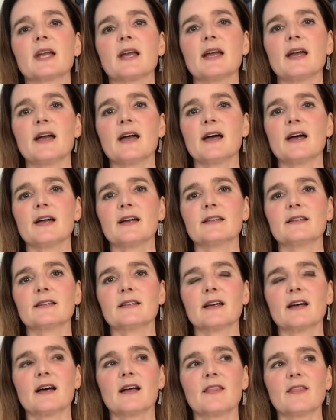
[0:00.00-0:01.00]

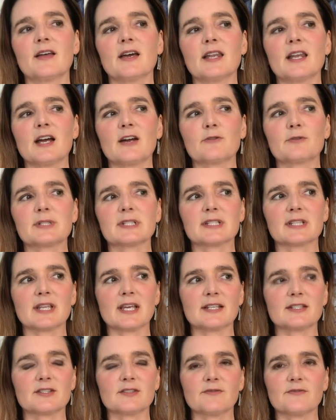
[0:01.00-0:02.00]
And then I was
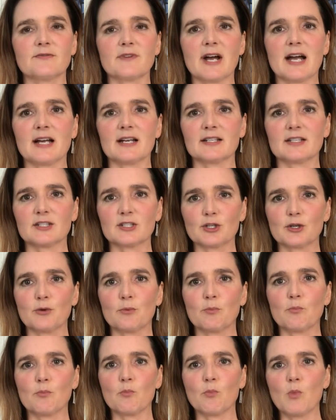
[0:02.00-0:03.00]
led to find
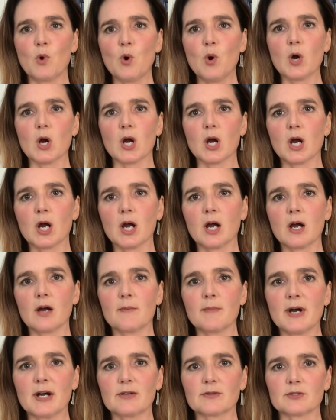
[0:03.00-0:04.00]
more
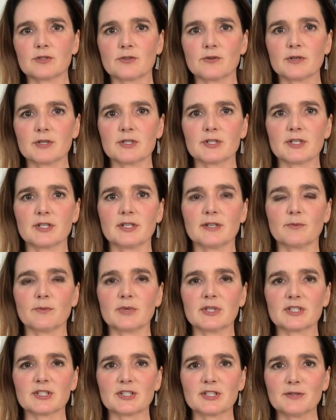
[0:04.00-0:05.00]
about Georgia. And
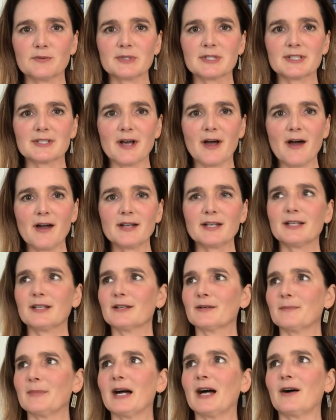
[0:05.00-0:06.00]
what she was talking
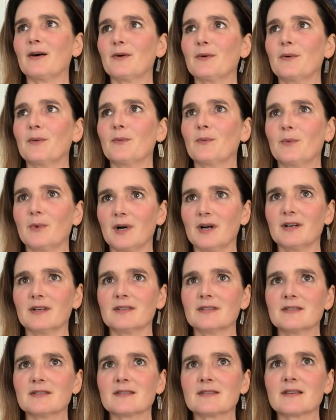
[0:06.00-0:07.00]
about
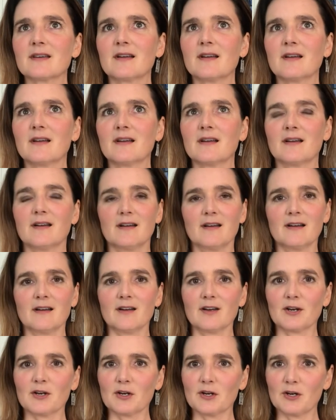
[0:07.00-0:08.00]
was
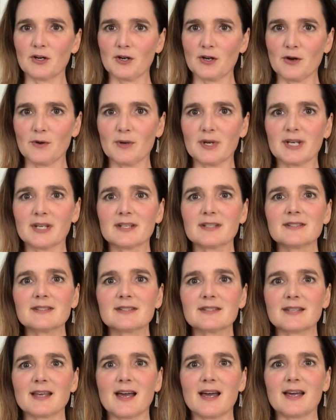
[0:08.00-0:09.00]
going
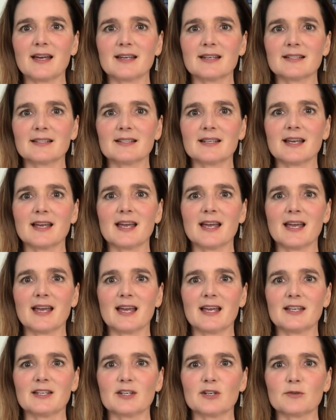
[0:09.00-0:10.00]
inside
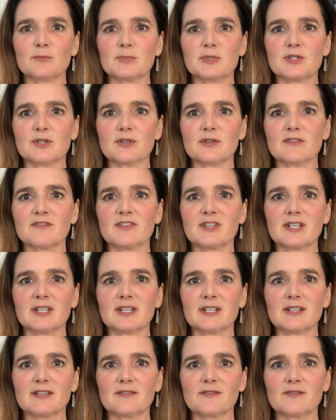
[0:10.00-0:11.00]
and observing
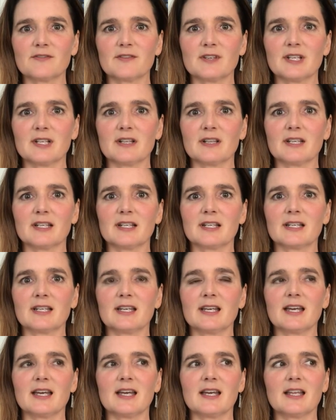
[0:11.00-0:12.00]
and feeling
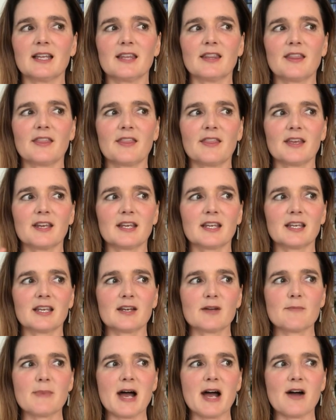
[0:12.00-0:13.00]
and thinking
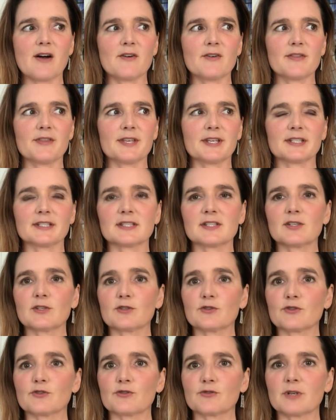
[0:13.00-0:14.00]
about things that
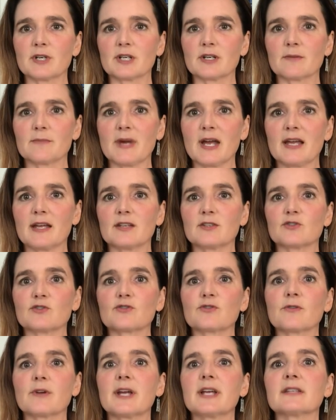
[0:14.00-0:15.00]
you're triggered by and
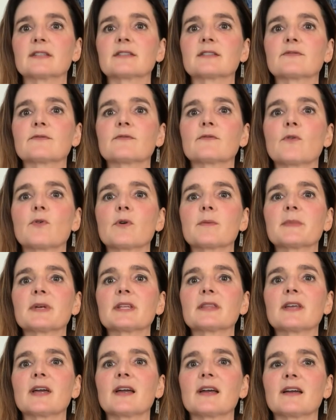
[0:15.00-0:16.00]

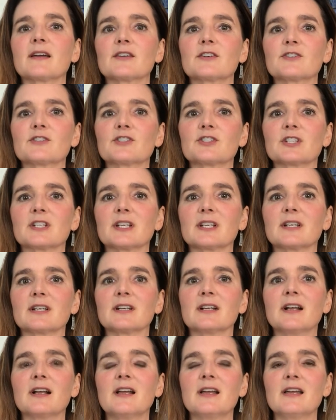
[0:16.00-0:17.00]
transforming that energy
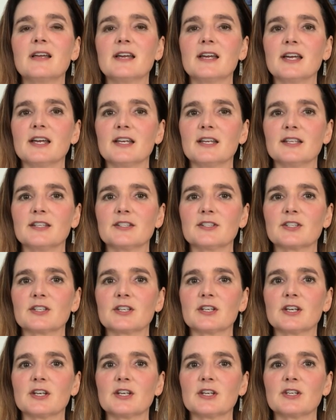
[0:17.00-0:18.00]
and
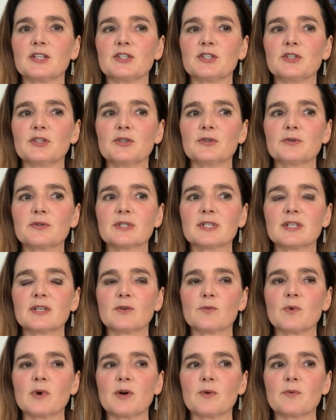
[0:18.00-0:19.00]

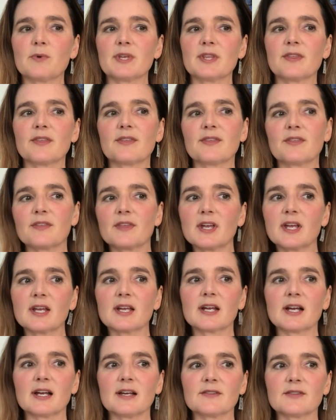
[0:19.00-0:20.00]
using what we
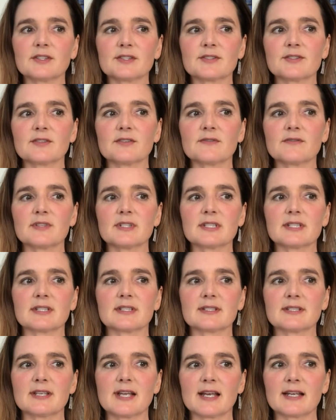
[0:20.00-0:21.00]
think on the surface
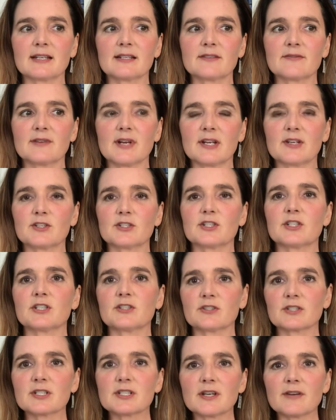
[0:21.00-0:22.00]
is negative energy or
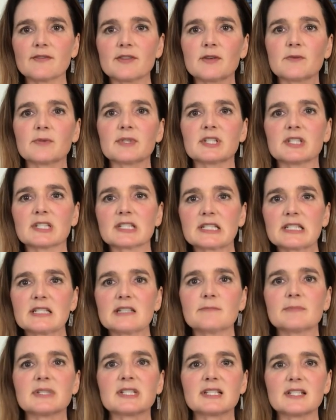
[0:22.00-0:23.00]
stuff that we just
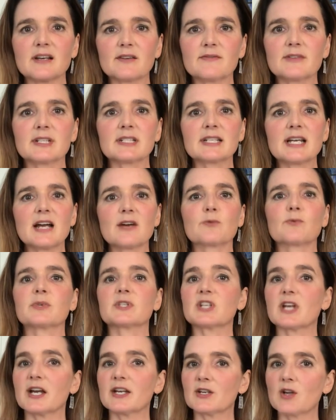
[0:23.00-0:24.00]
keep stuffing down,
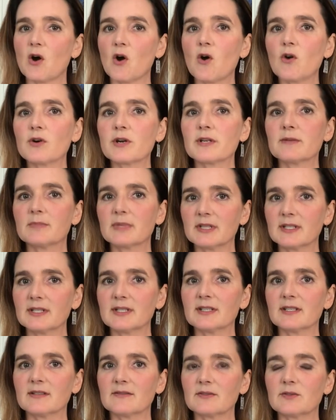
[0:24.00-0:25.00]
which I had already
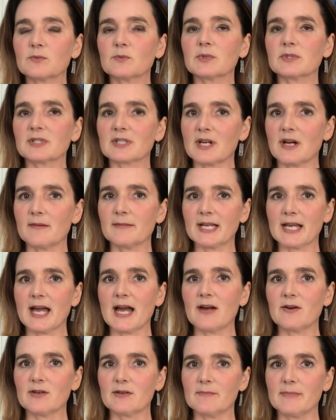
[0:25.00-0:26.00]
believed was coming
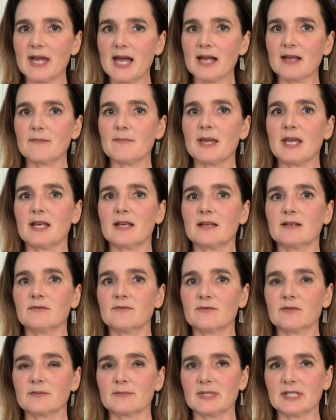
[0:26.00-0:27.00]
out in back pain
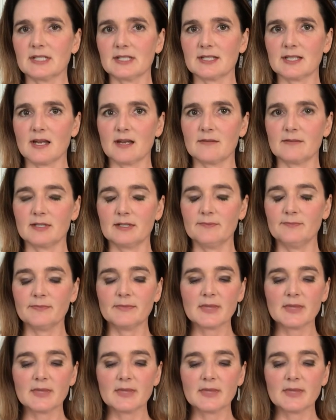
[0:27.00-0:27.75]
for me and Simon.